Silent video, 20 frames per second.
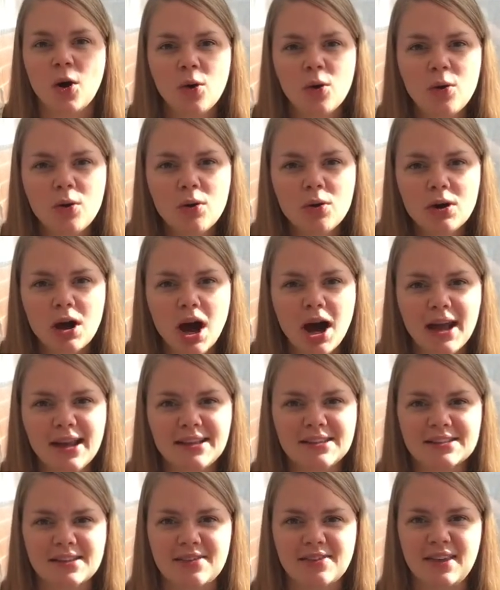all
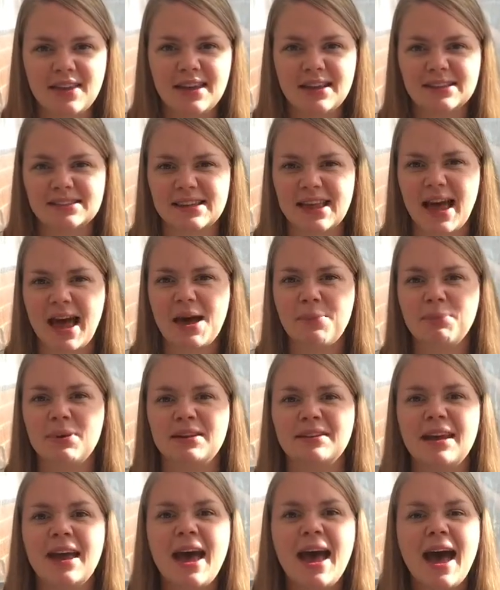kinds of things that
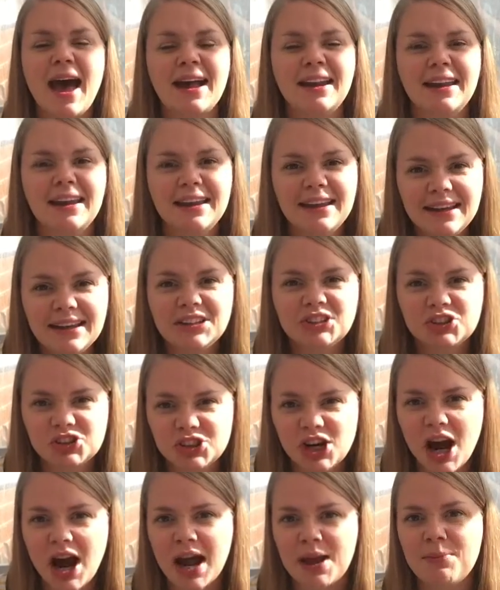happened. And each
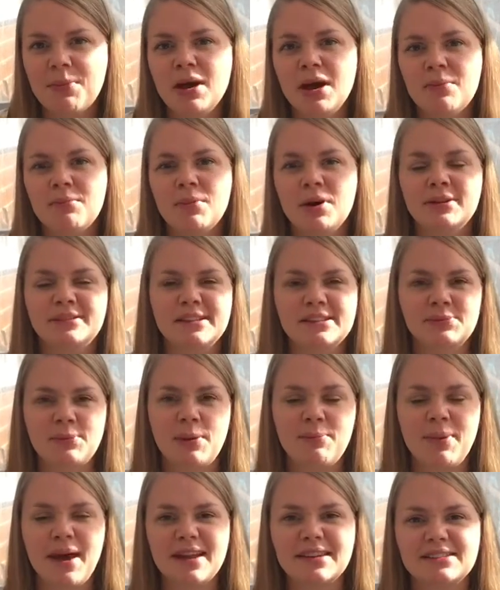time Moses
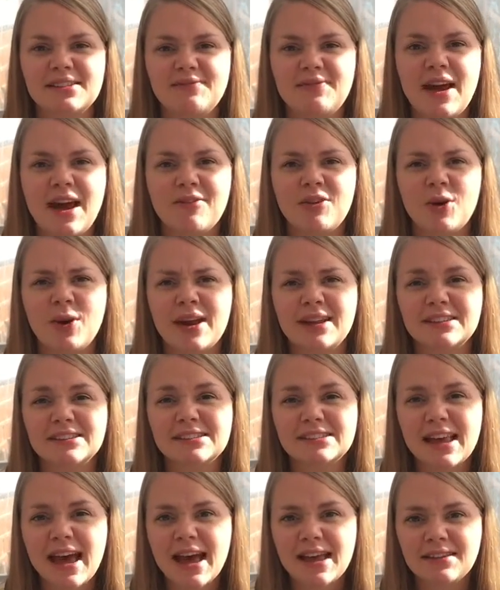went back to Pharaoh and
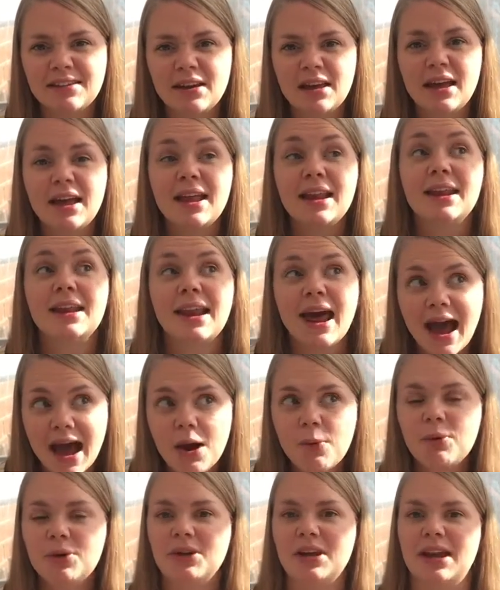said, now
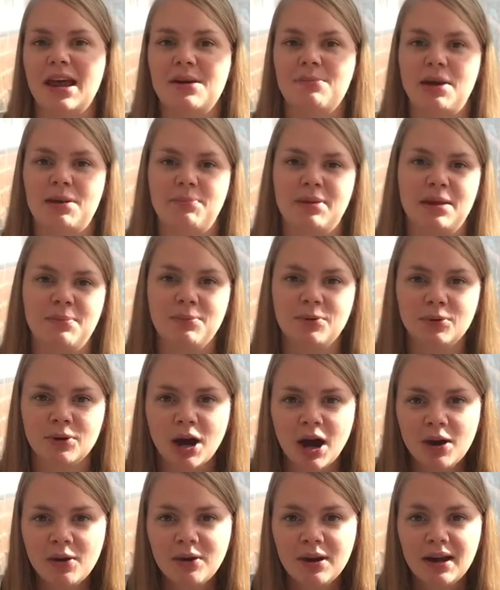will you let my people
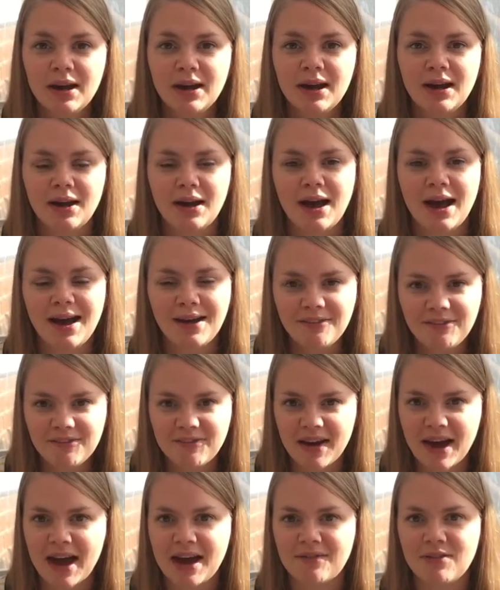go? And
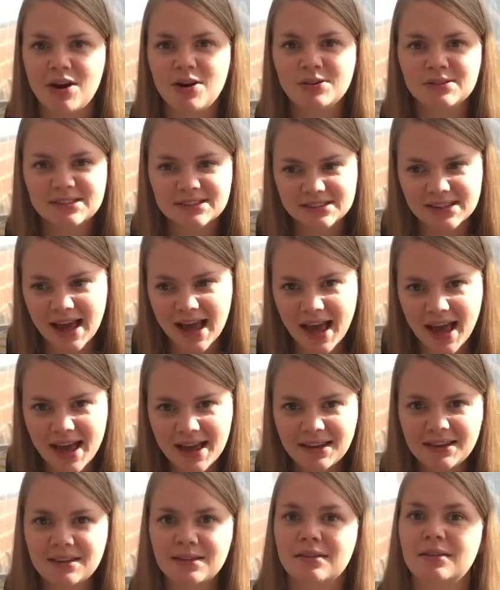Pharaoh
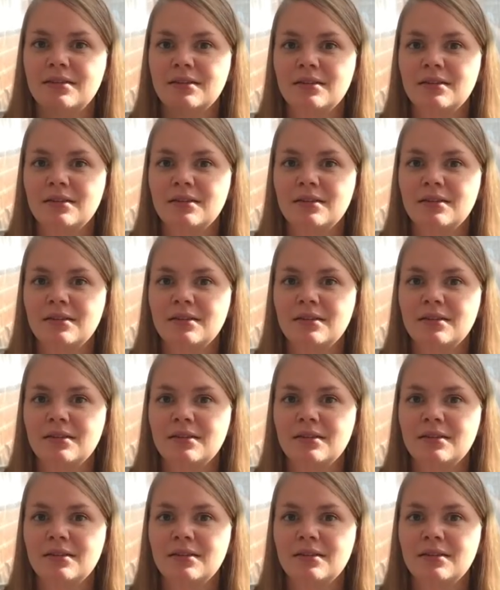said,